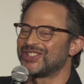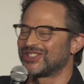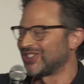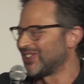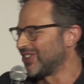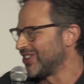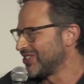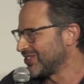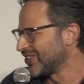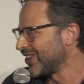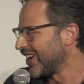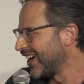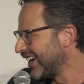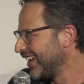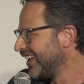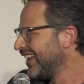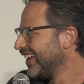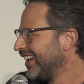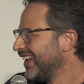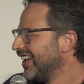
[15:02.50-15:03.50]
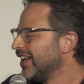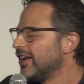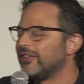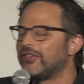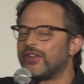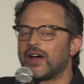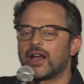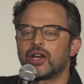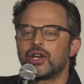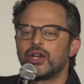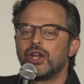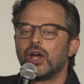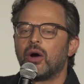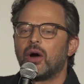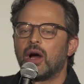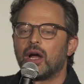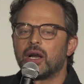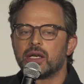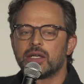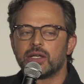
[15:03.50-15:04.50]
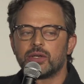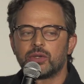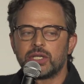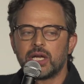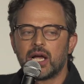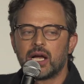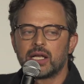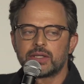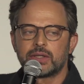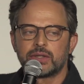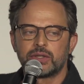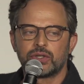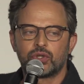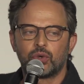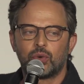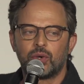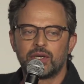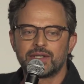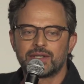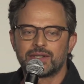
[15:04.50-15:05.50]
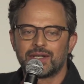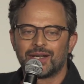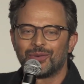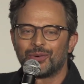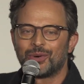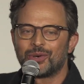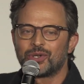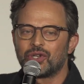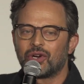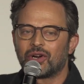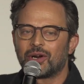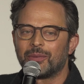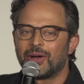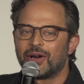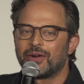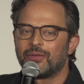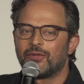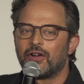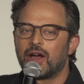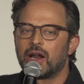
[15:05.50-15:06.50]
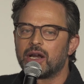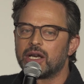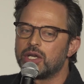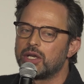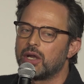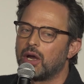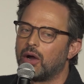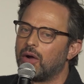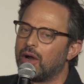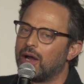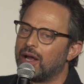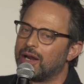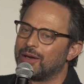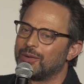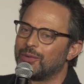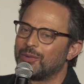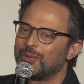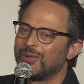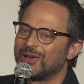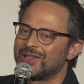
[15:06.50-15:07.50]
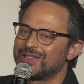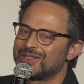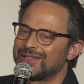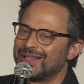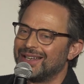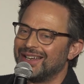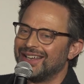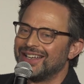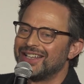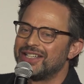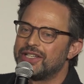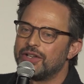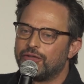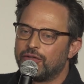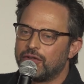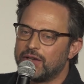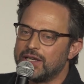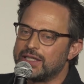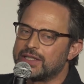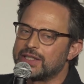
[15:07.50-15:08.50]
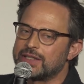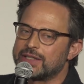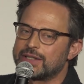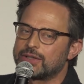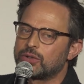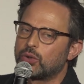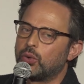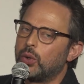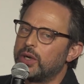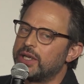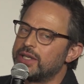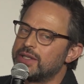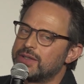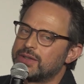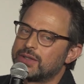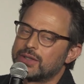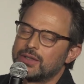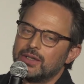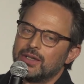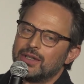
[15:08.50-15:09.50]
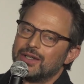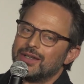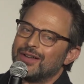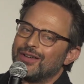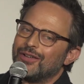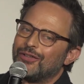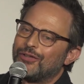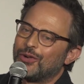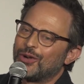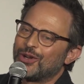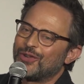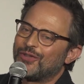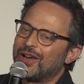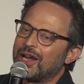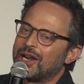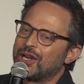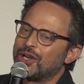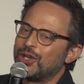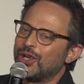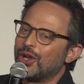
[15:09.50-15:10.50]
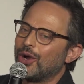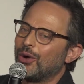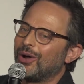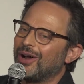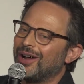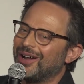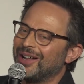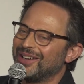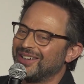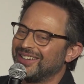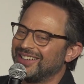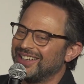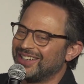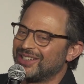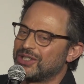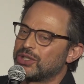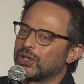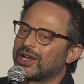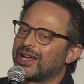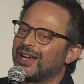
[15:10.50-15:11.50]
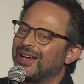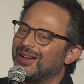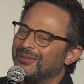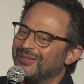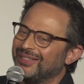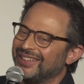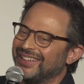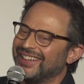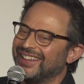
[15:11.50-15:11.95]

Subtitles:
story, sorry, Father Johann, the Janssen twins, they would talk about Father Johann and must defeat the squids for Father Johann to come.